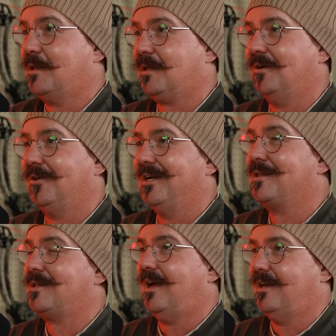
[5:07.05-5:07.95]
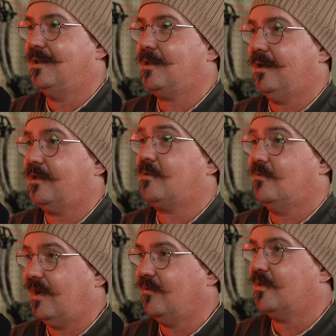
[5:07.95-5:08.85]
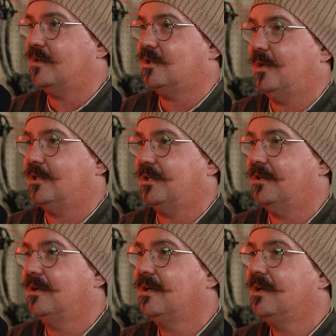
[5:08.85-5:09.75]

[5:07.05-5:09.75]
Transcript: skill and it's and it's like a survival situation,